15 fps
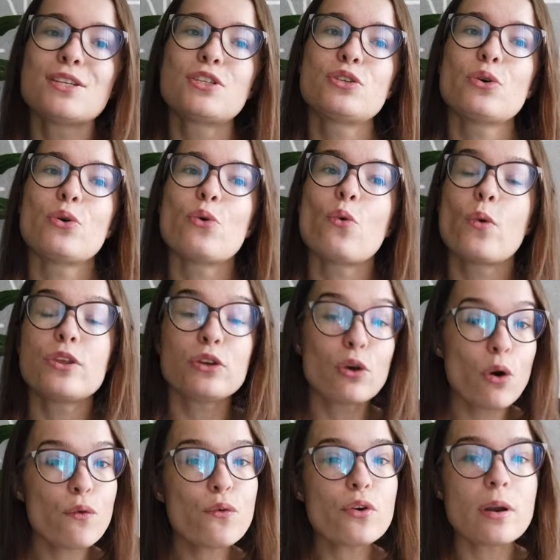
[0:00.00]
So when you
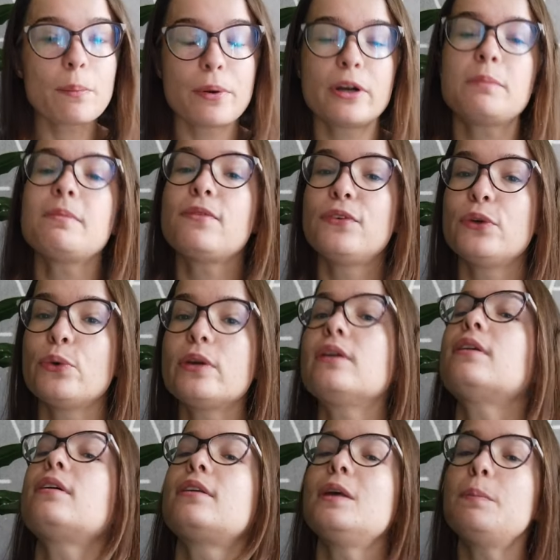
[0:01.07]
go for an apartment
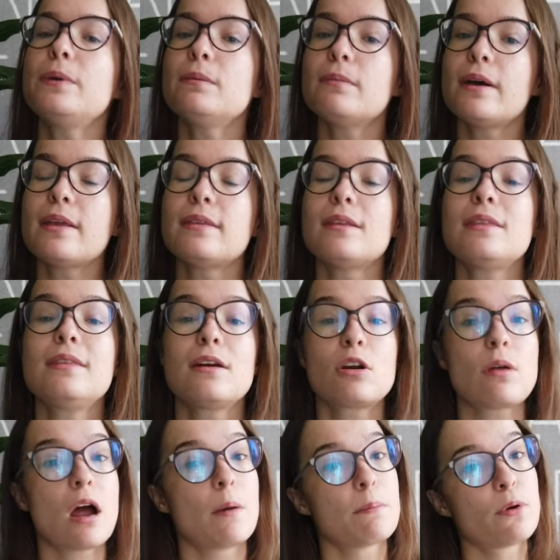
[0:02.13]
viewing, keep in mind that
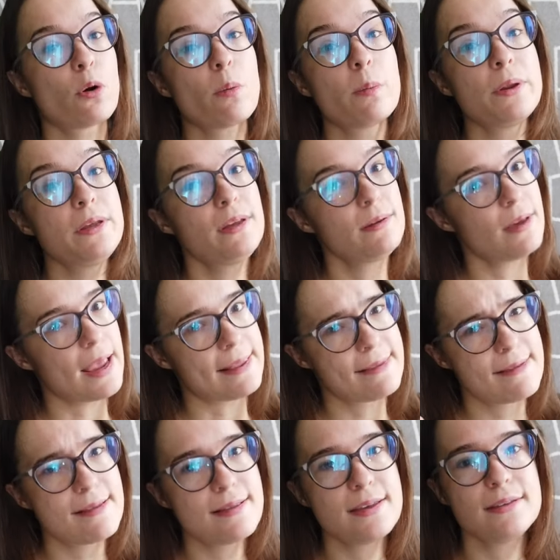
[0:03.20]
there are probably
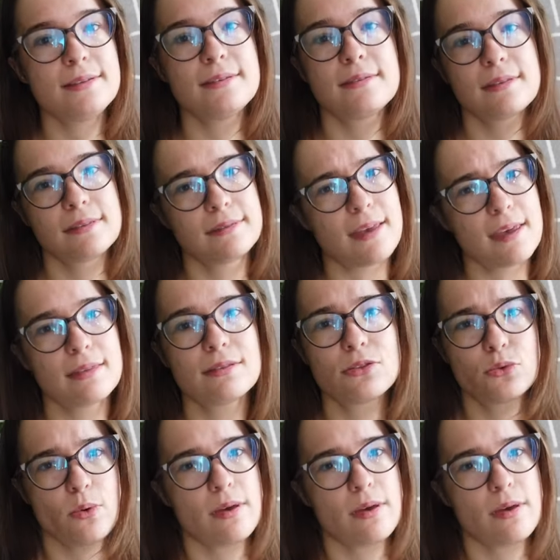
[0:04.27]
at least 10,